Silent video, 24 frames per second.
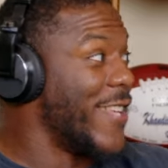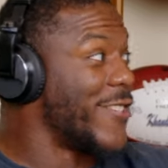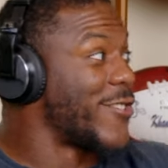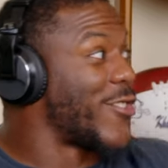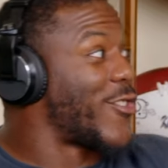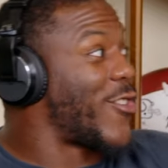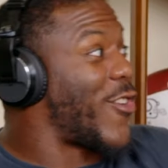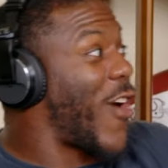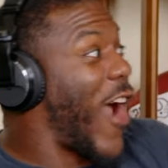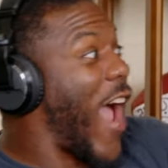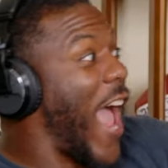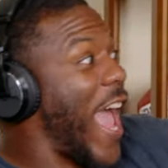bro, I
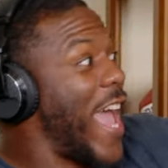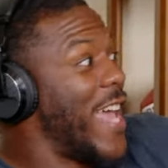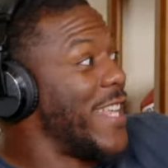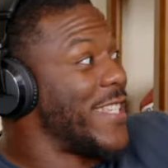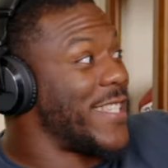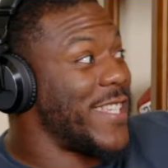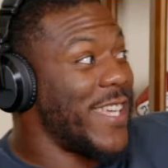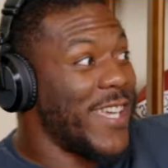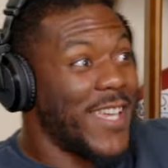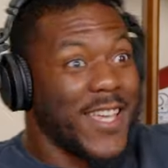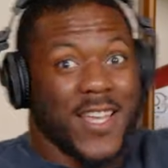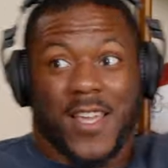got
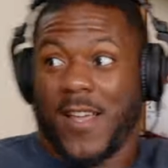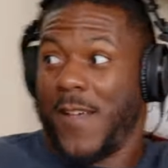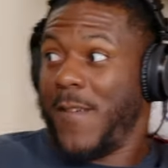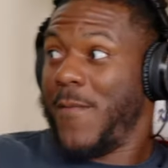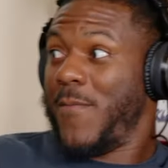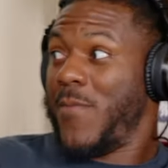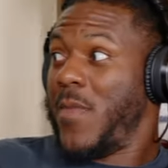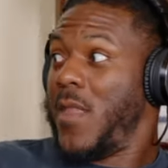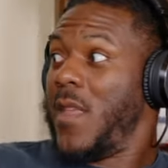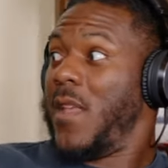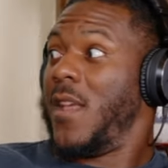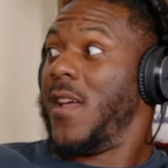$150.
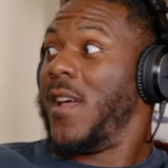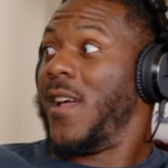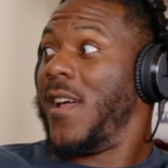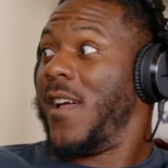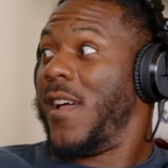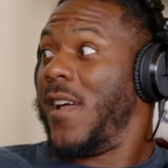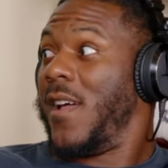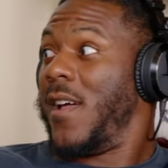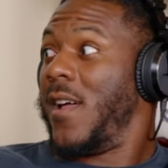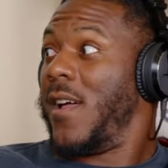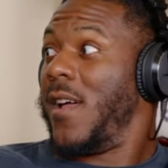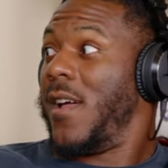
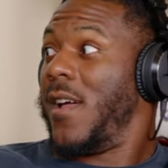Nah.